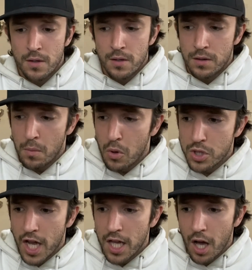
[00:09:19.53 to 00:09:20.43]
the
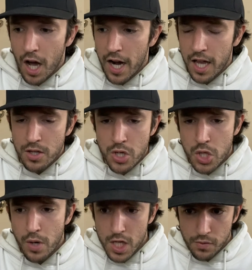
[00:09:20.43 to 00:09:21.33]
most chaotic and
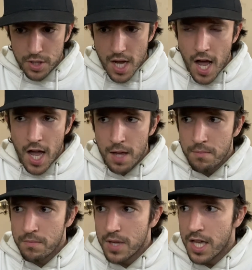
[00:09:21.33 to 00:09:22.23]
stressful
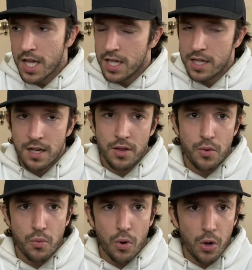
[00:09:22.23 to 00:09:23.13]
time in the
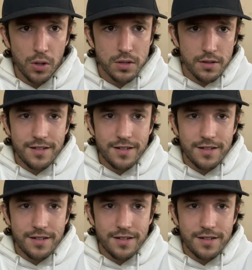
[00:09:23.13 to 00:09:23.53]
world.